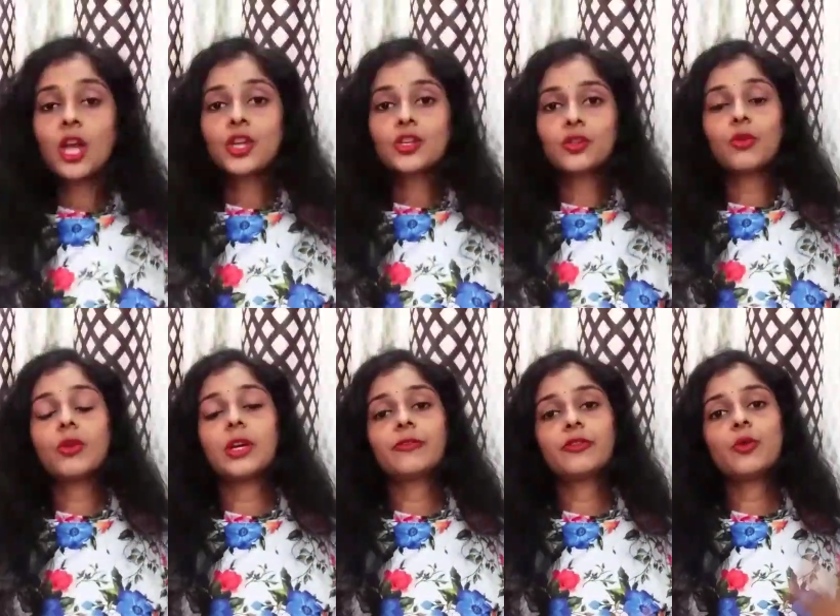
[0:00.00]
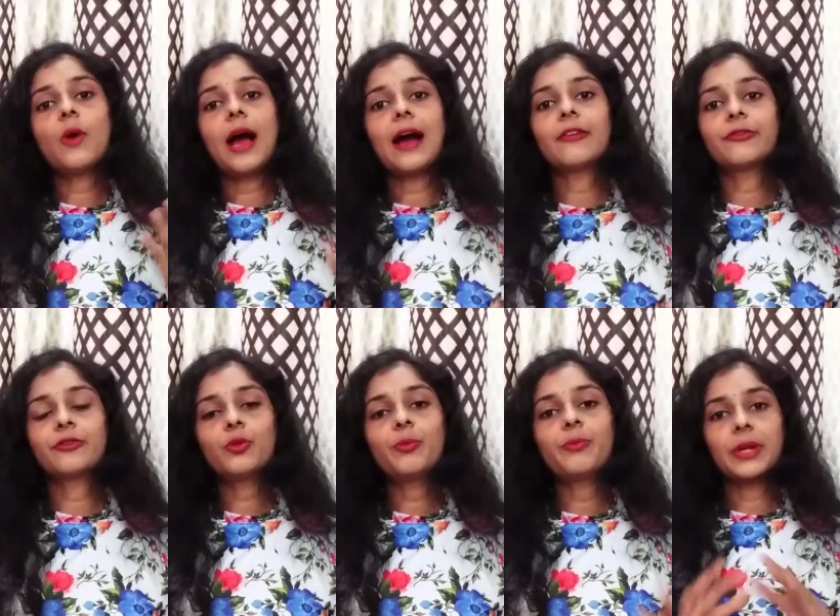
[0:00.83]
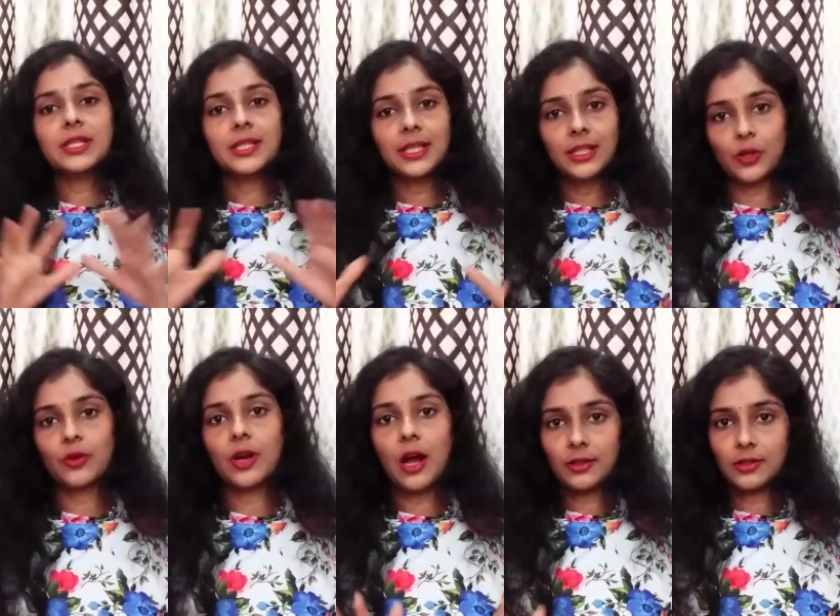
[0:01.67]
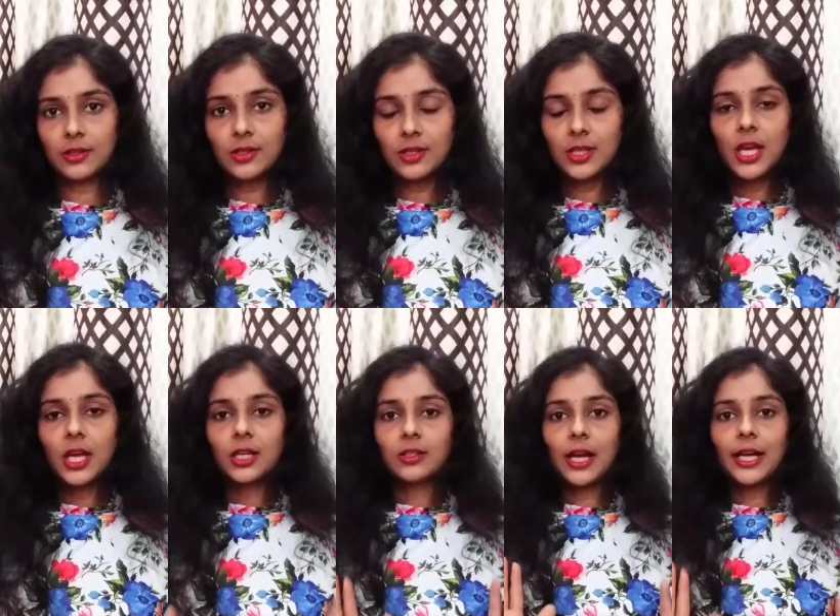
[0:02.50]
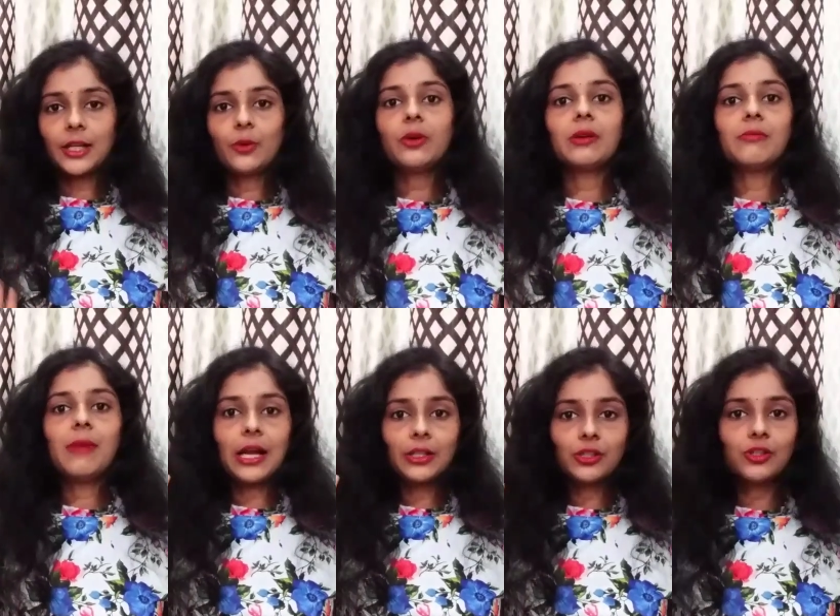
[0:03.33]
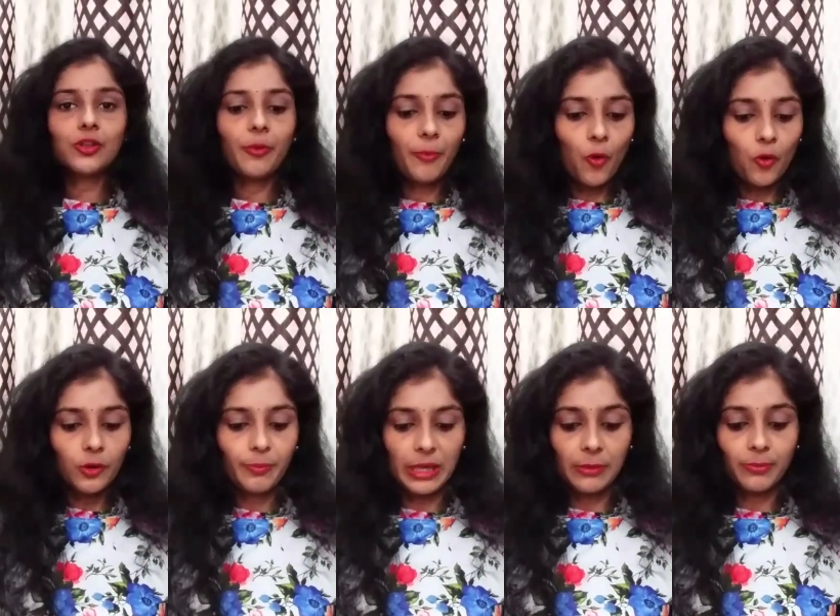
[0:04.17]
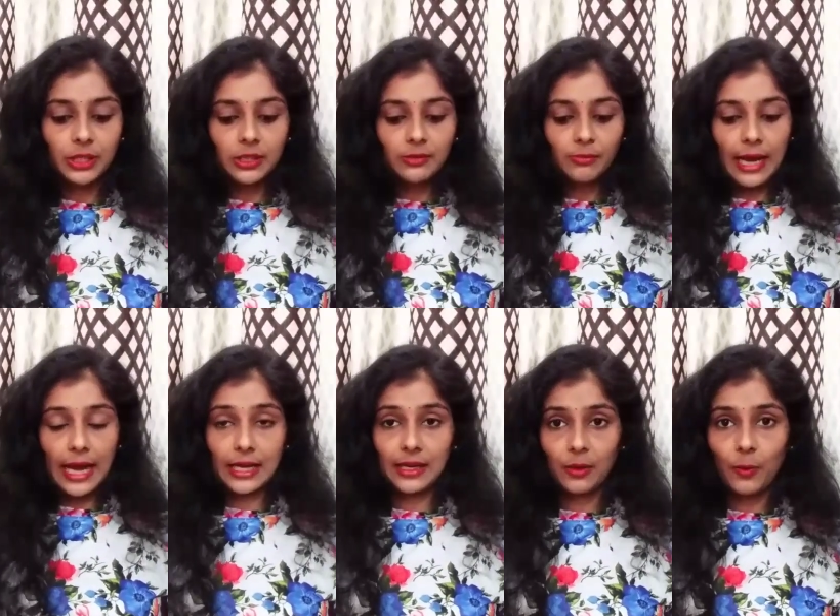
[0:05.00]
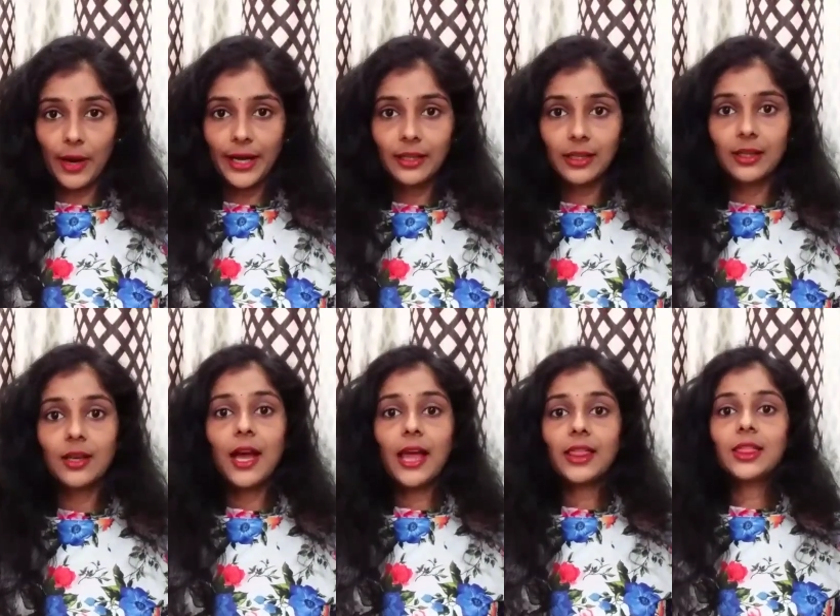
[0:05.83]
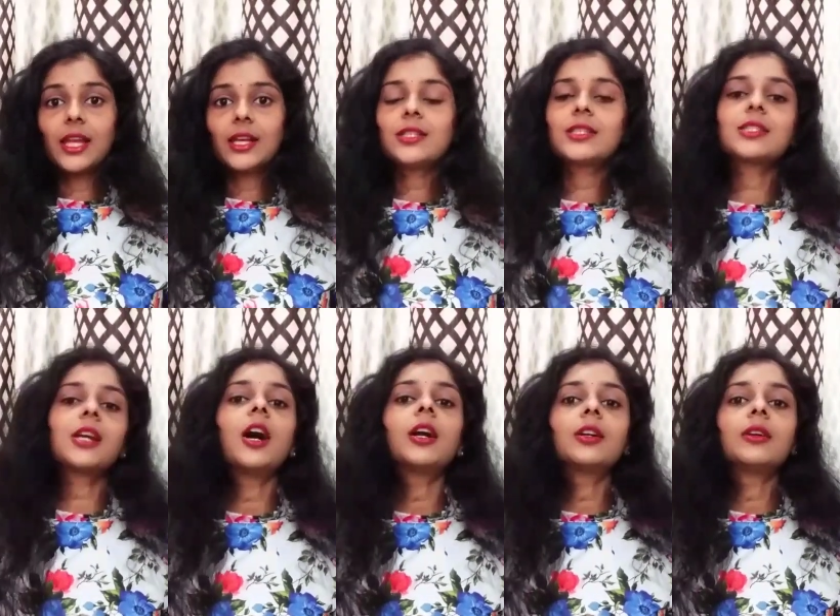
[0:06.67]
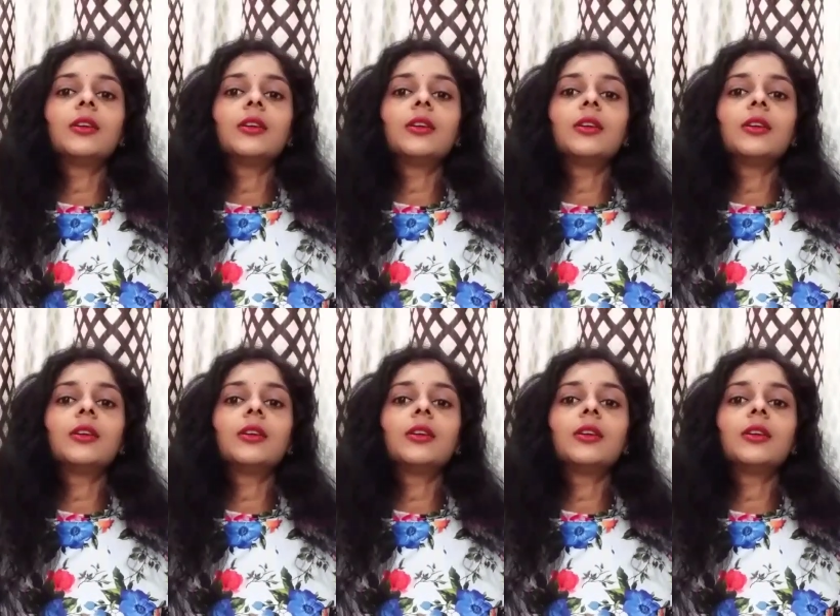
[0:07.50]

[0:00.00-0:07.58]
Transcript: So if you have to present your answers, try to imagine your whole paper in black and white and then start